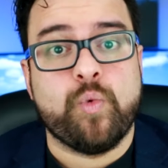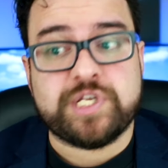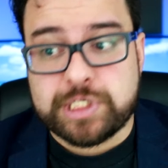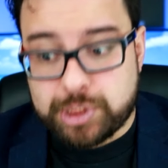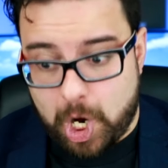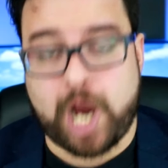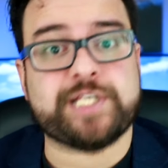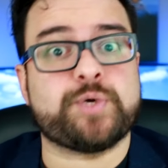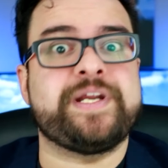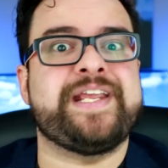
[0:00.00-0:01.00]
was
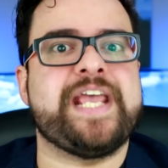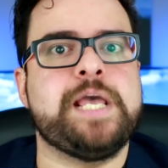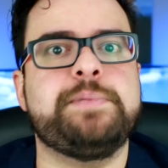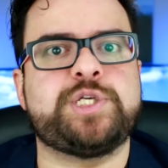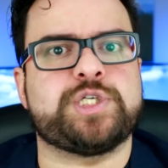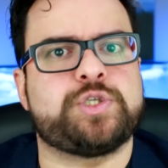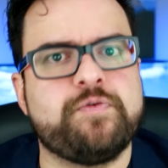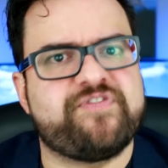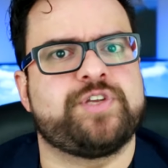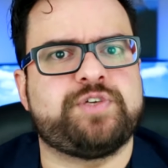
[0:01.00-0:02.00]
doctoring images
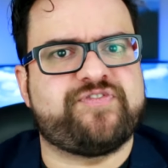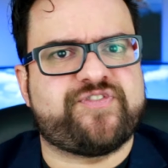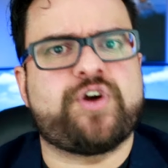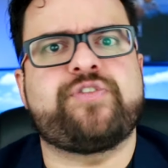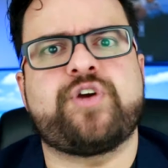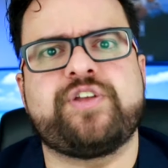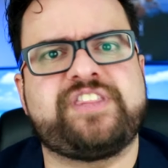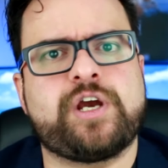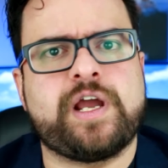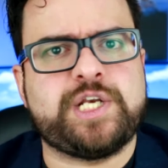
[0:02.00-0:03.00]
to, to further
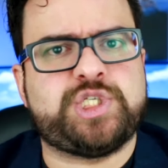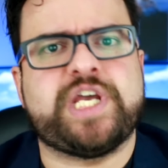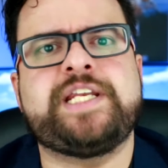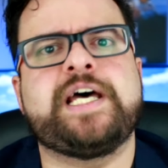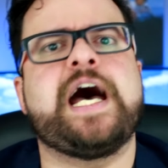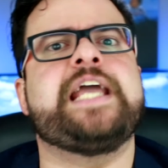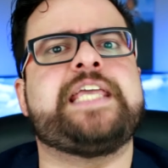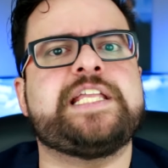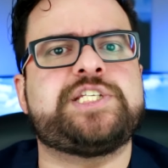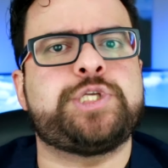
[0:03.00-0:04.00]
their agenda
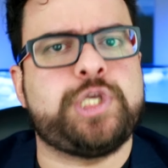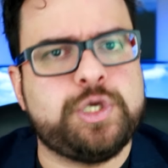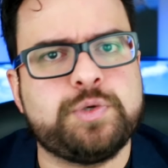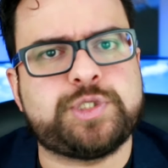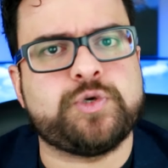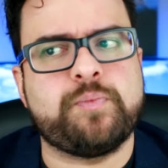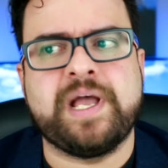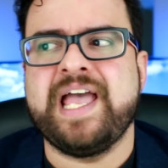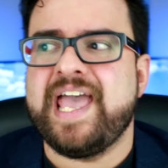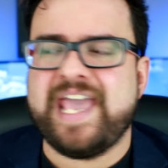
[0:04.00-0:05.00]
against YouTube,
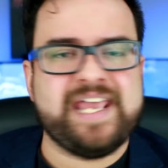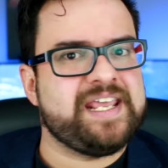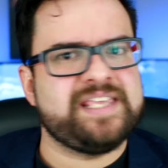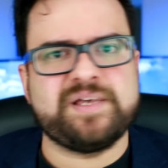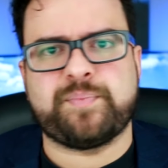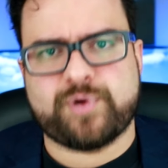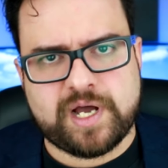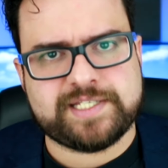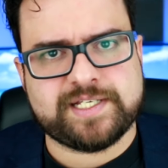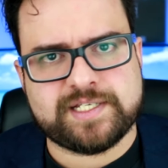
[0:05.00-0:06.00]
and in the
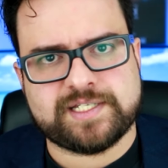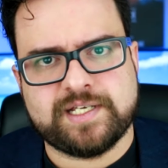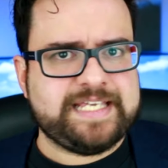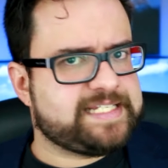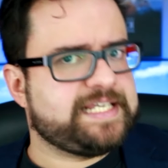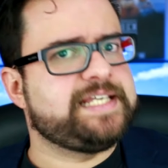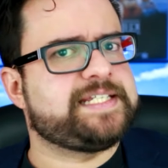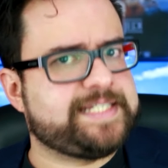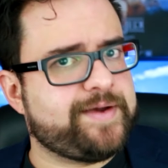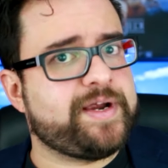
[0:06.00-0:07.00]
process, his
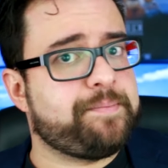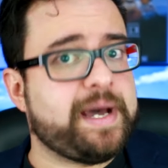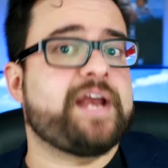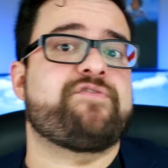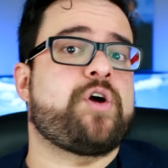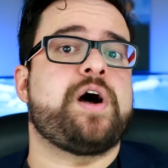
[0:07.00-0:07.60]
hysteria might have caused